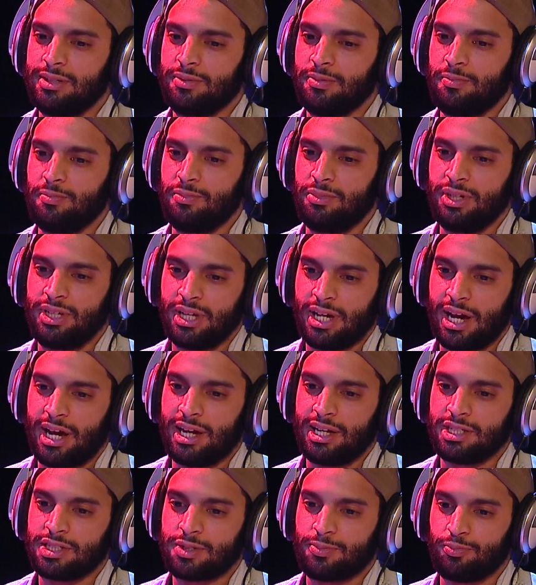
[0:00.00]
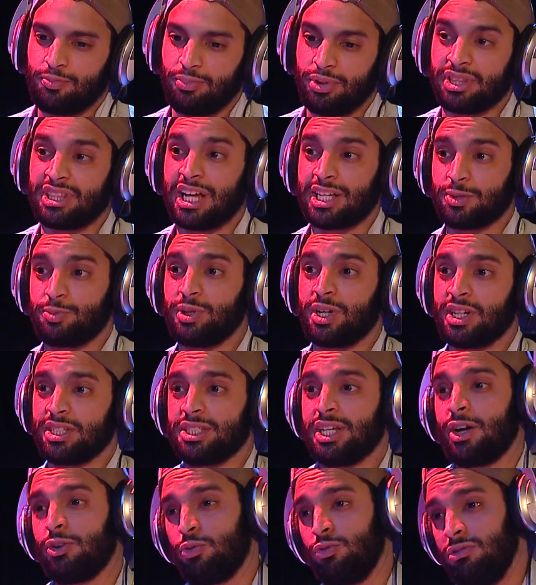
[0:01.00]
me as, but that's because
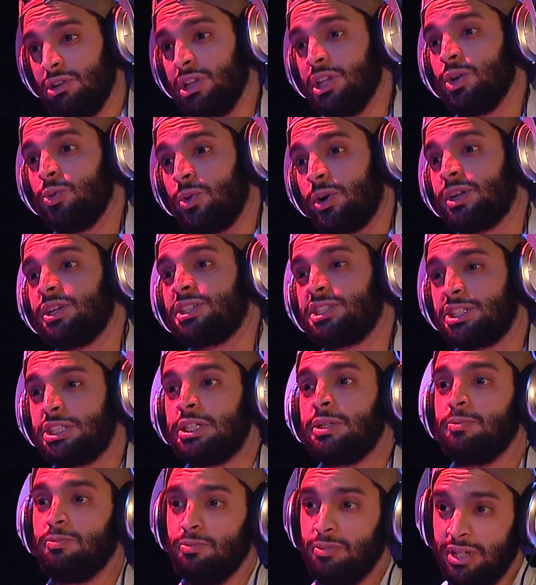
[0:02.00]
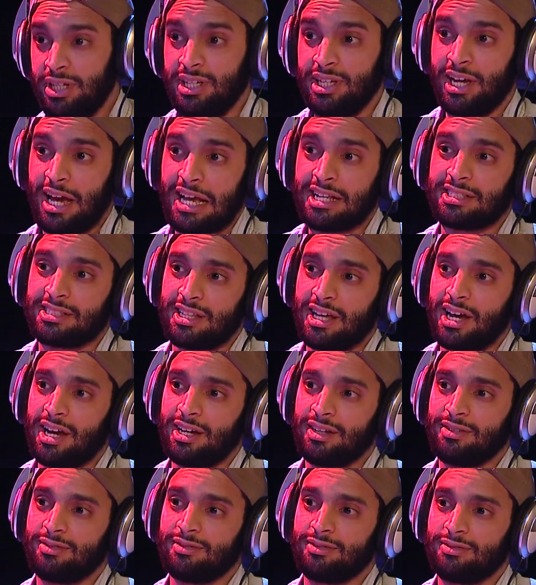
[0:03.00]
I really want to see me as
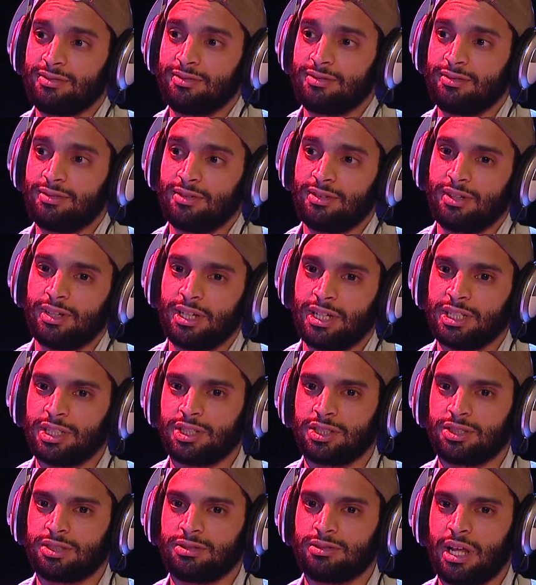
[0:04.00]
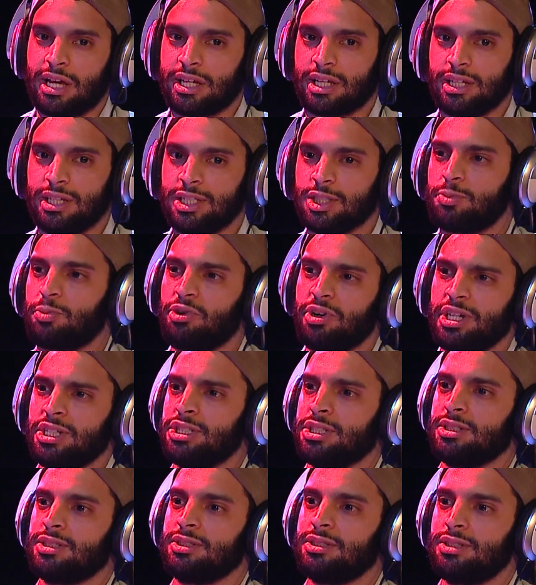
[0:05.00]
that, is like
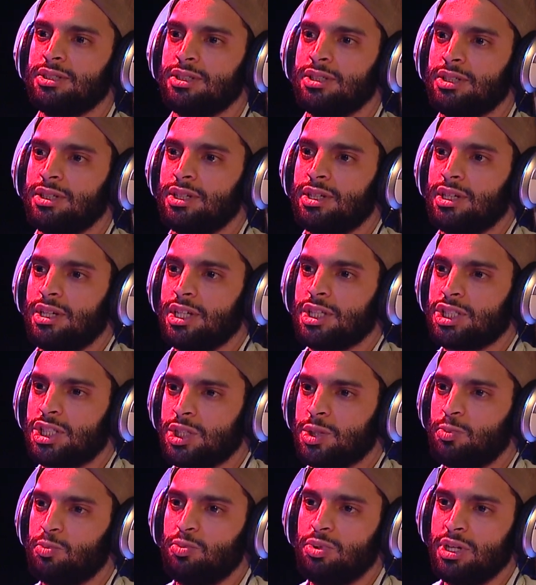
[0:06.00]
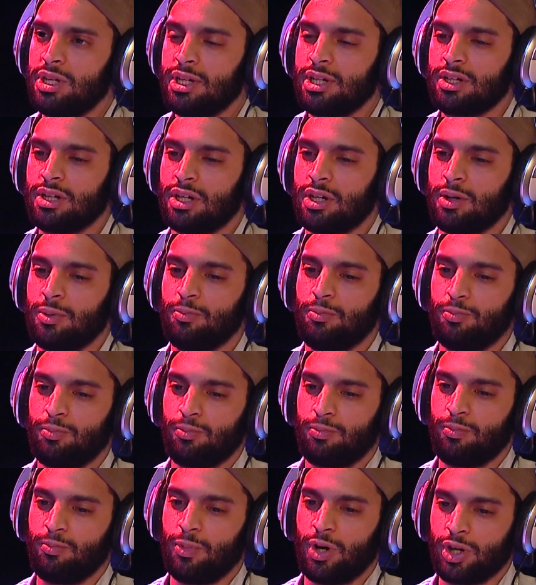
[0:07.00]
inspirational. Yeah. It's just being
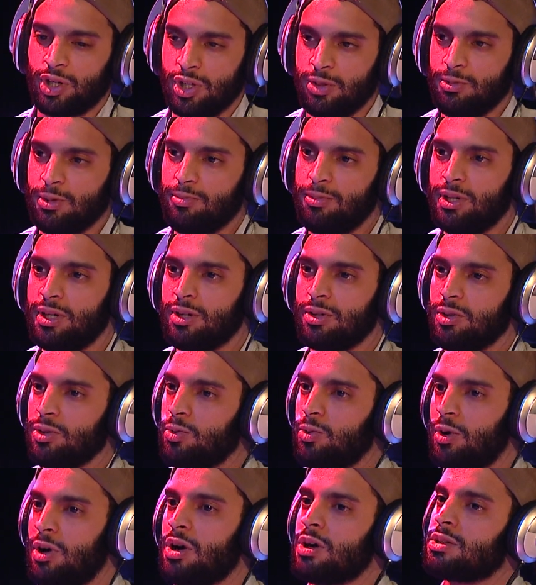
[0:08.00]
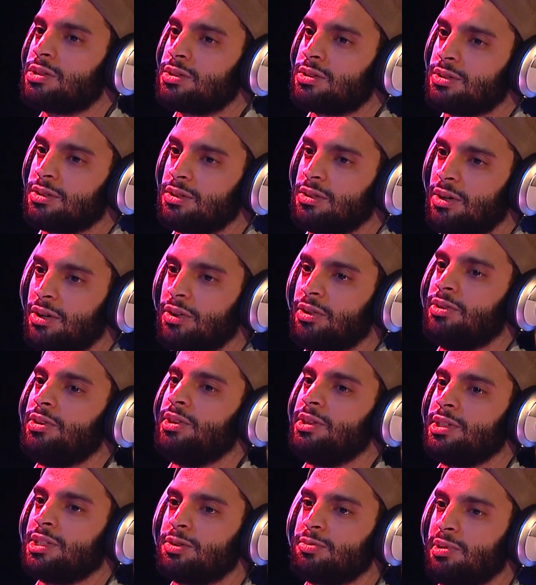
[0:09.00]
a human being who walks on
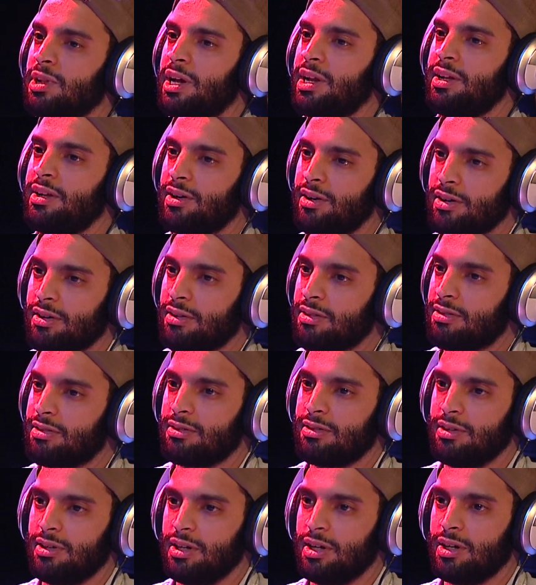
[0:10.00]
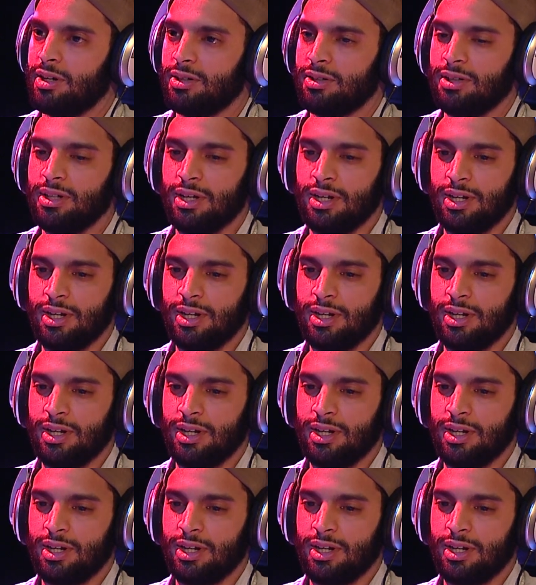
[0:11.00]
this planet Earth, you know,